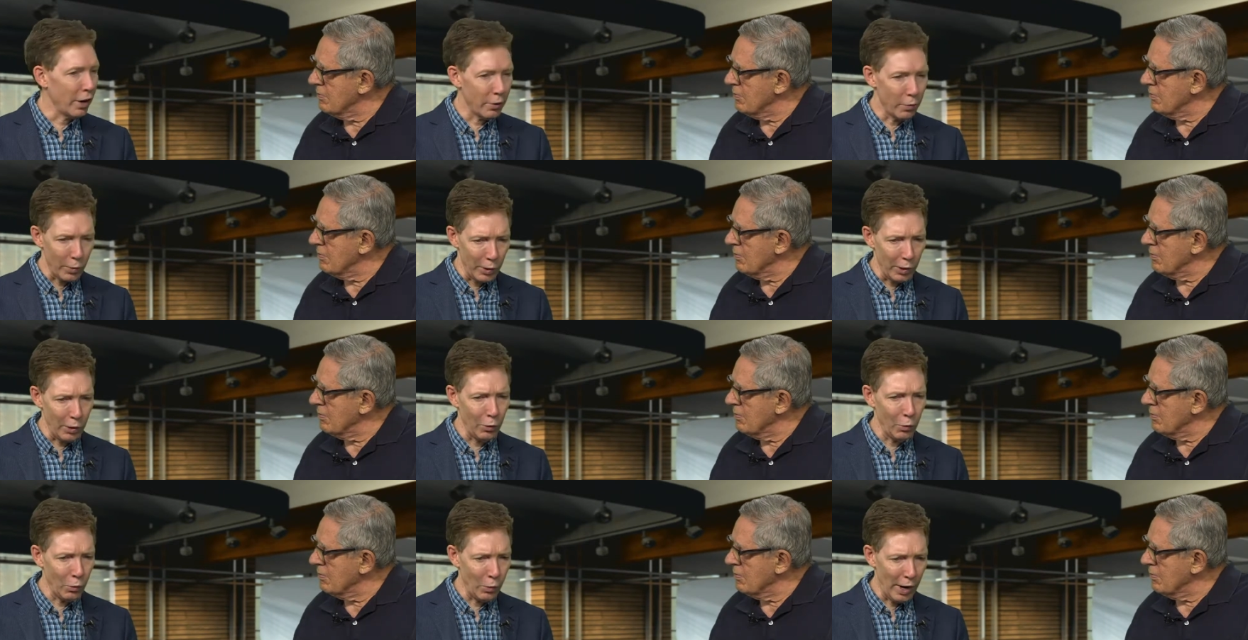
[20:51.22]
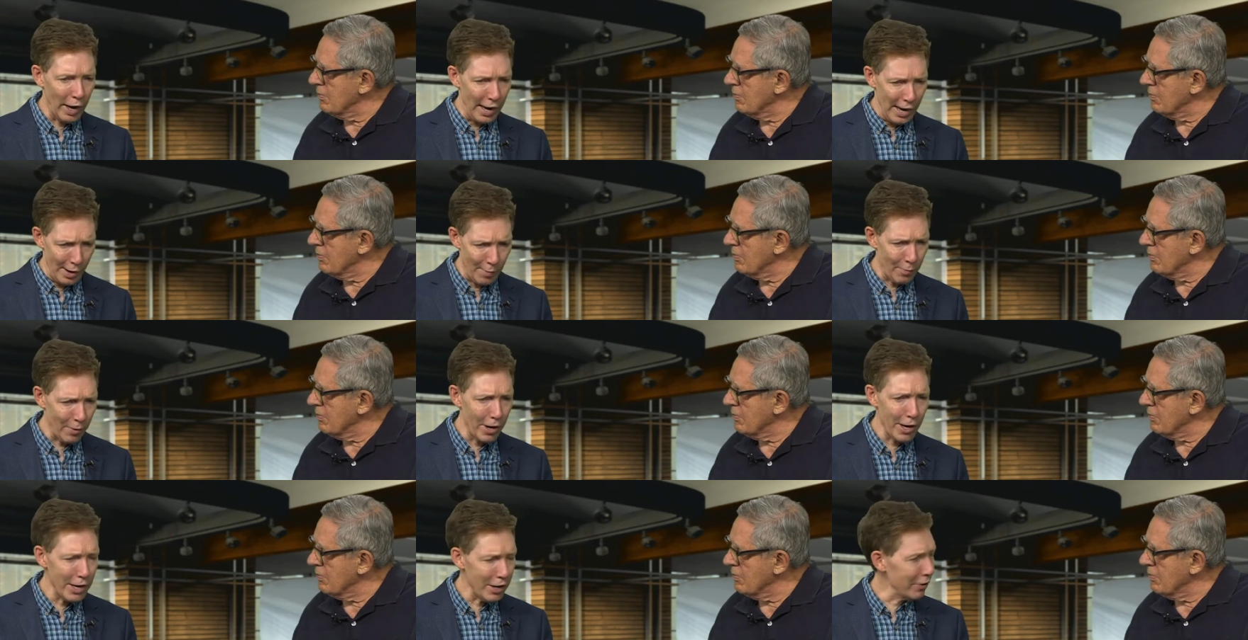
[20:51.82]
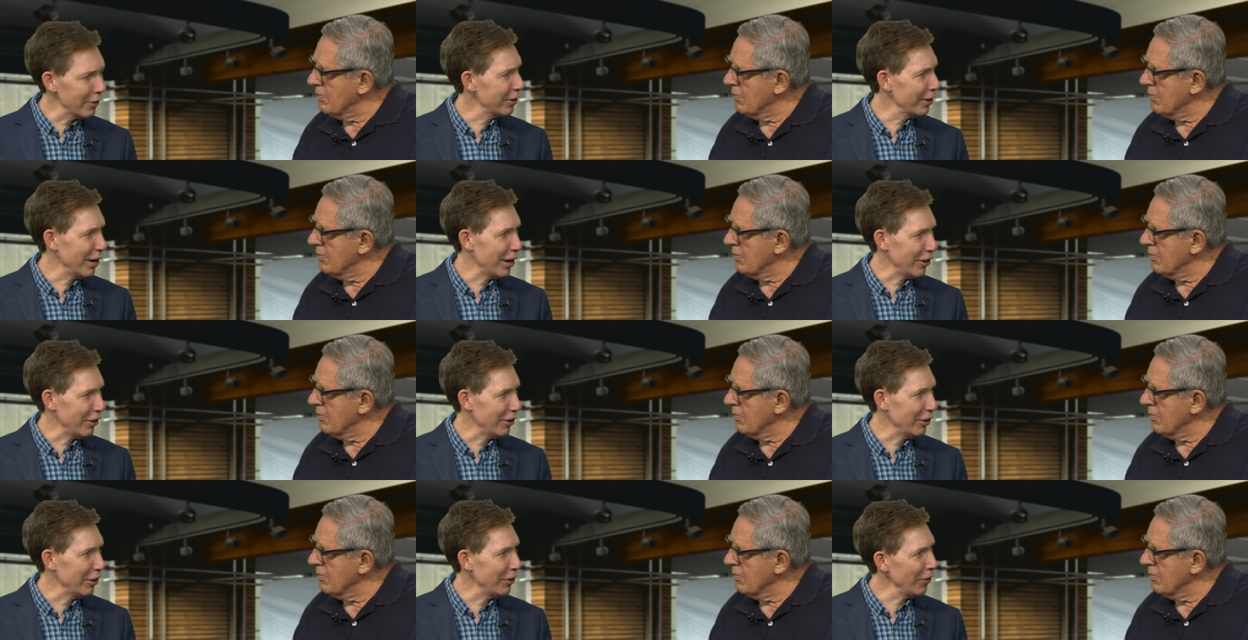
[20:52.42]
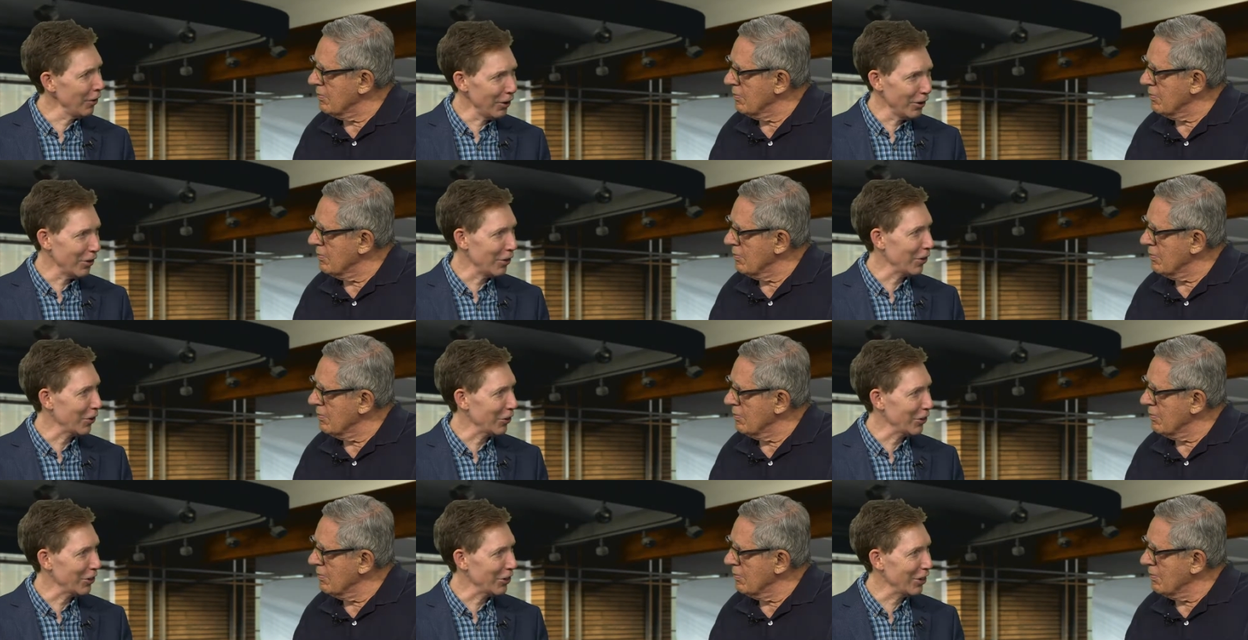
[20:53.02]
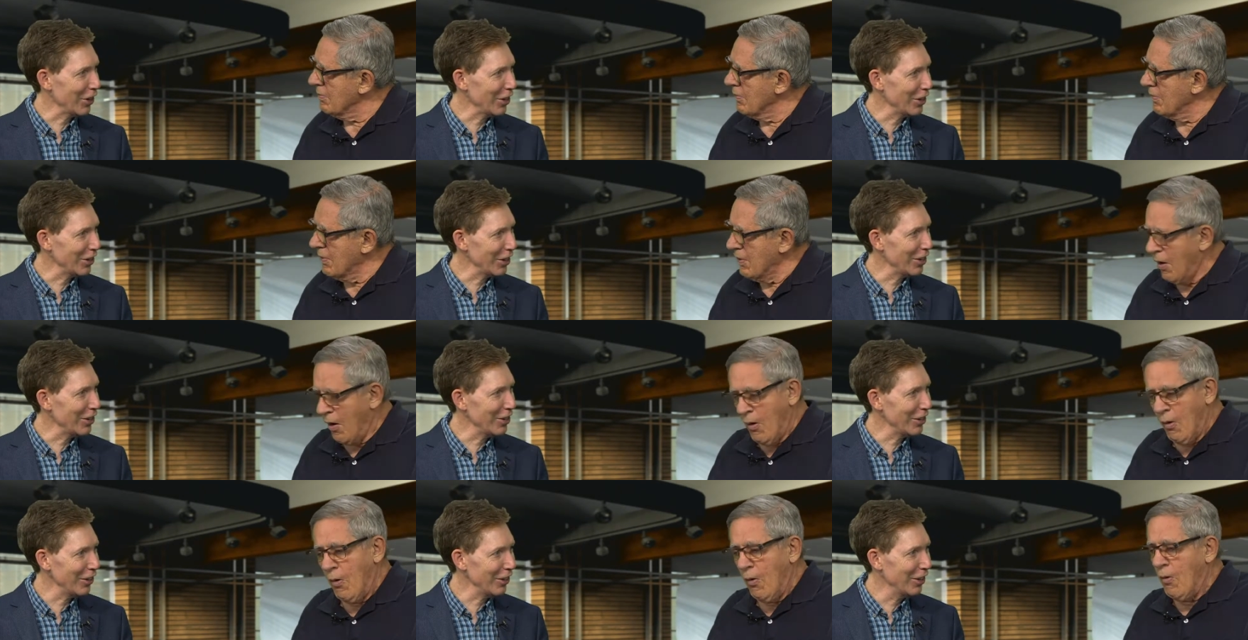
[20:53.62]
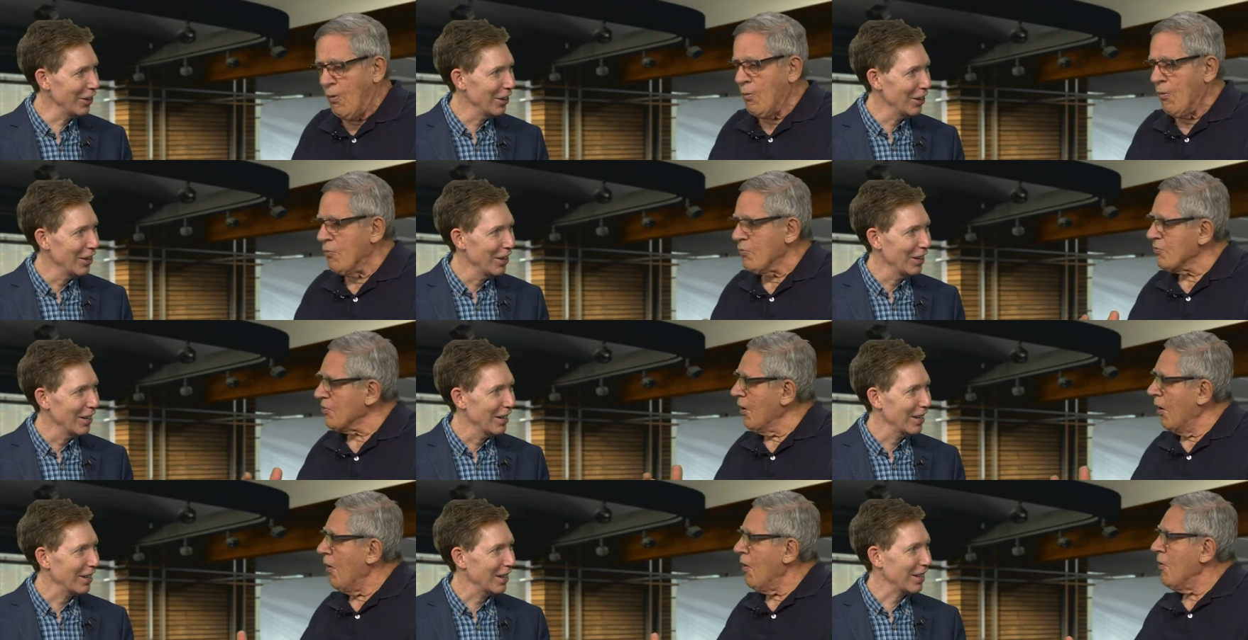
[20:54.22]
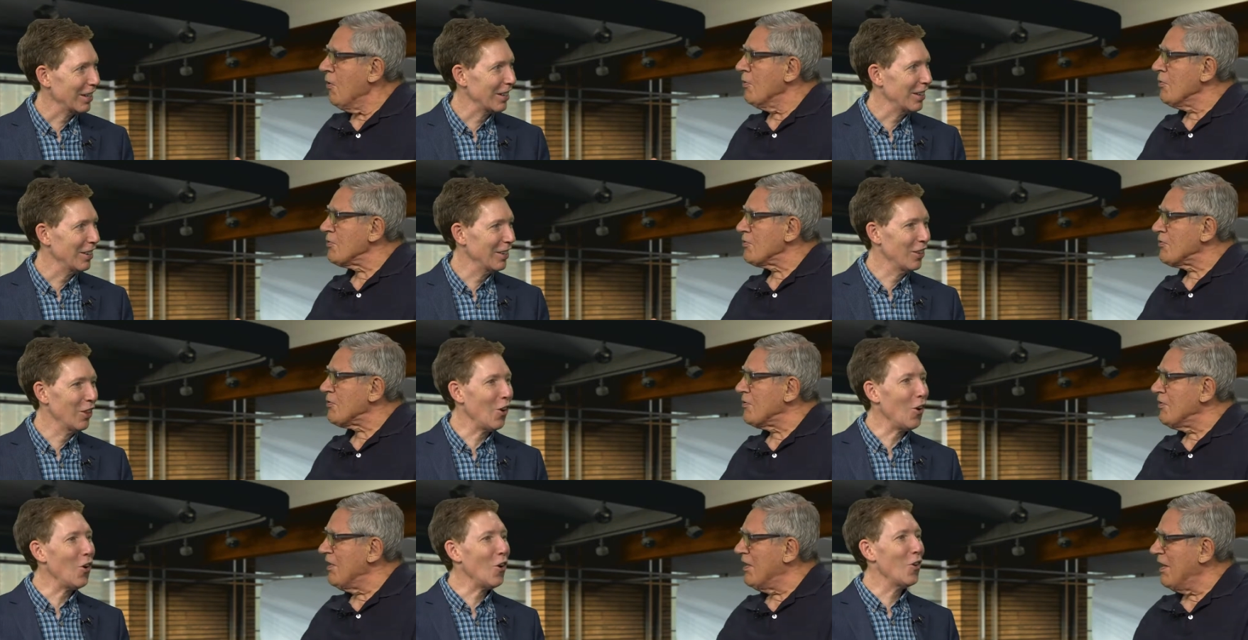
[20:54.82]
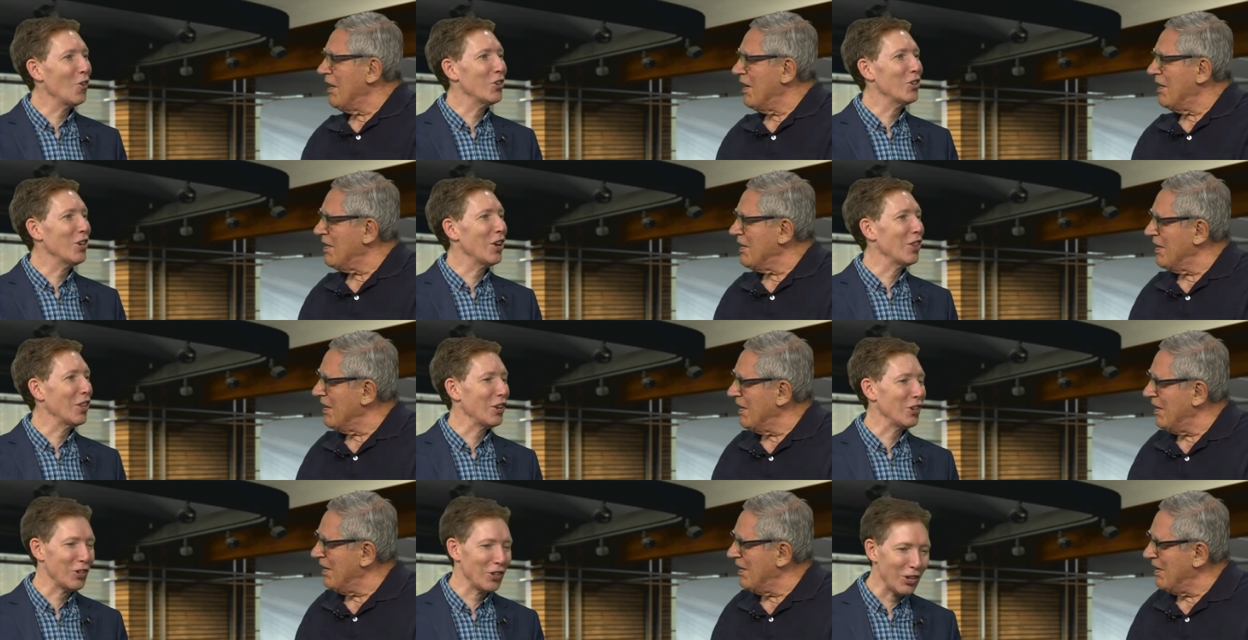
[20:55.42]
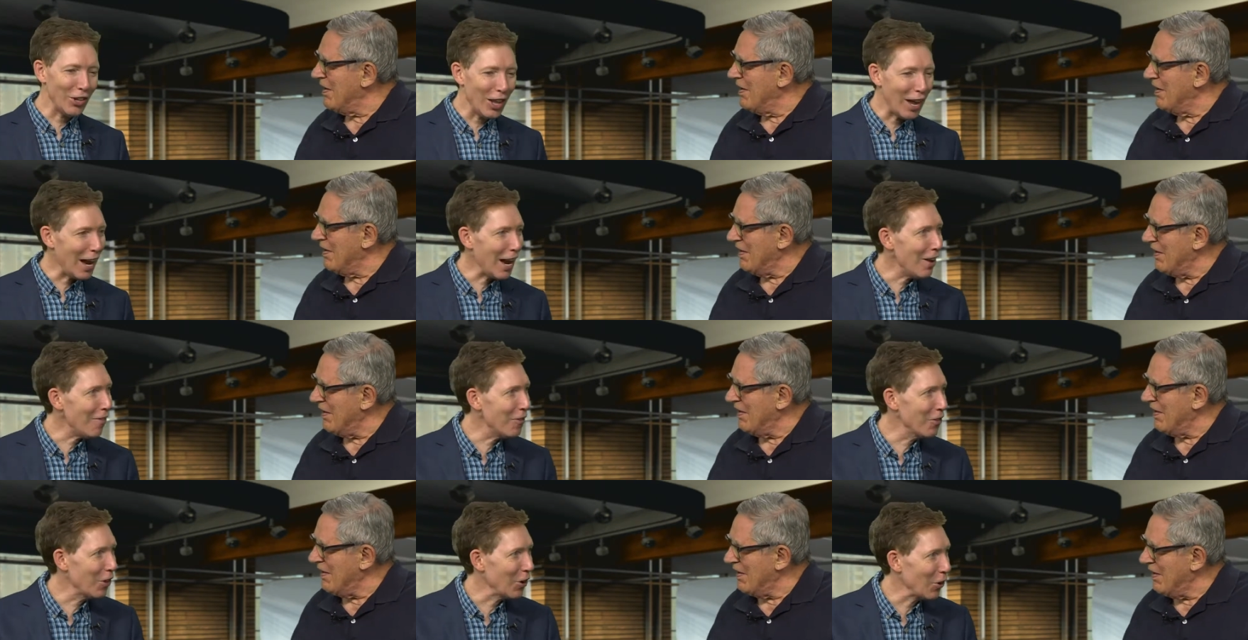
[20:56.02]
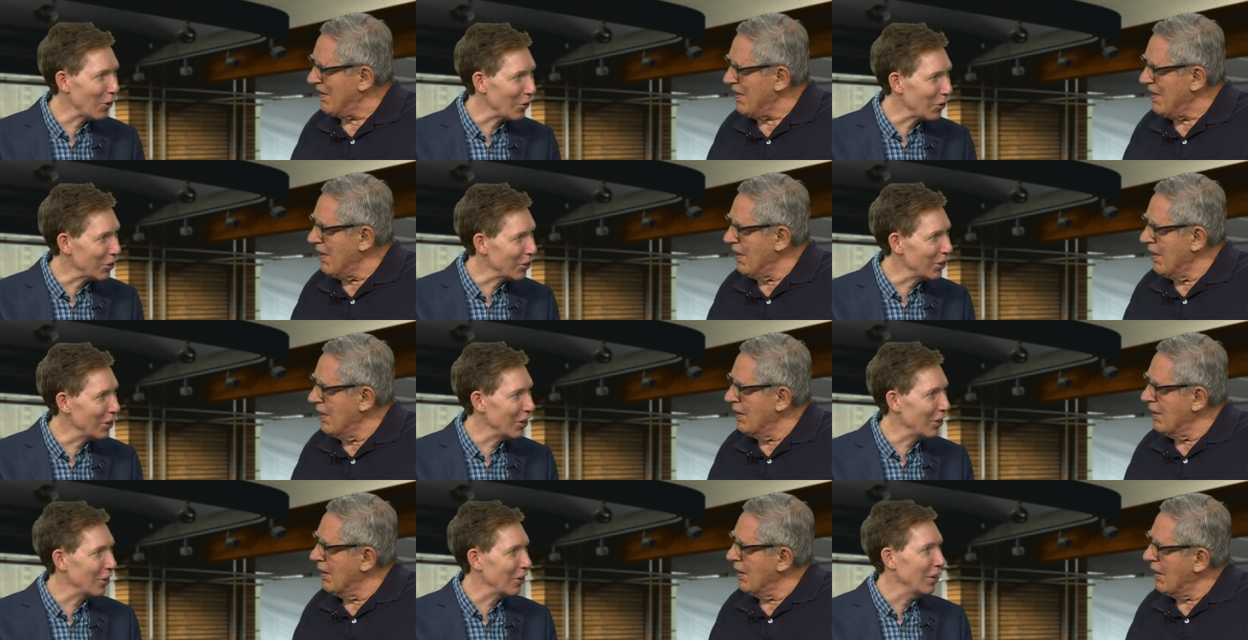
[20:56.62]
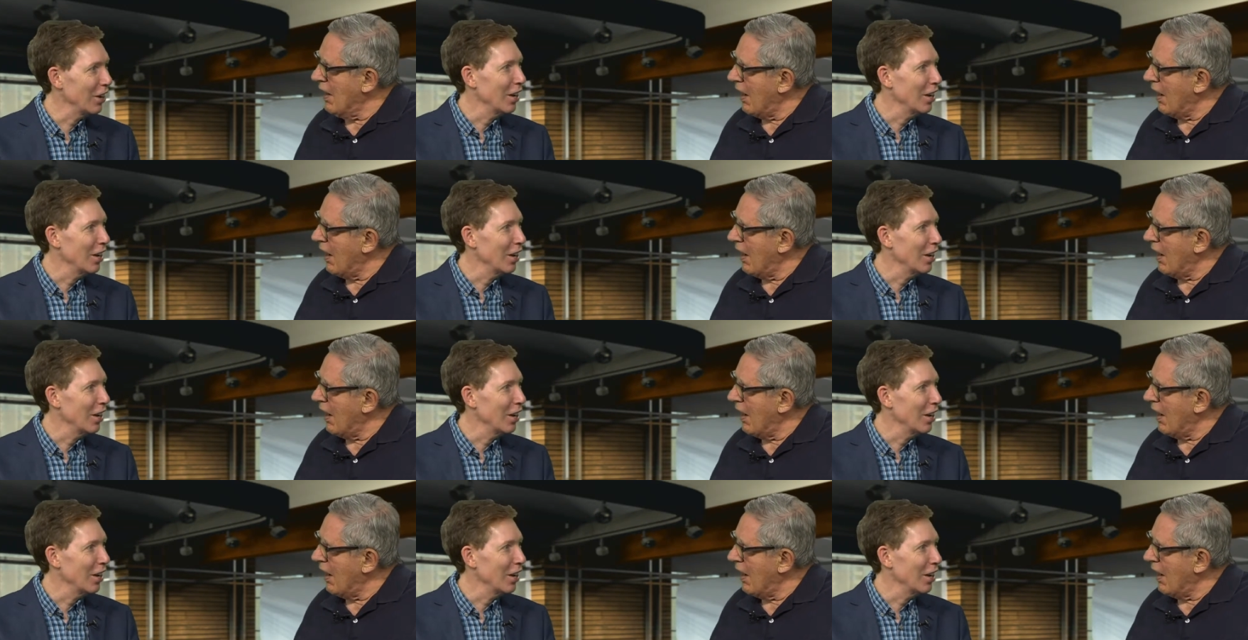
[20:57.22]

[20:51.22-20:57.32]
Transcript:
Speaker 1: a real AM radio station. You've heard of those things. They still, oh, those. Those, yeah, they still have those, you know.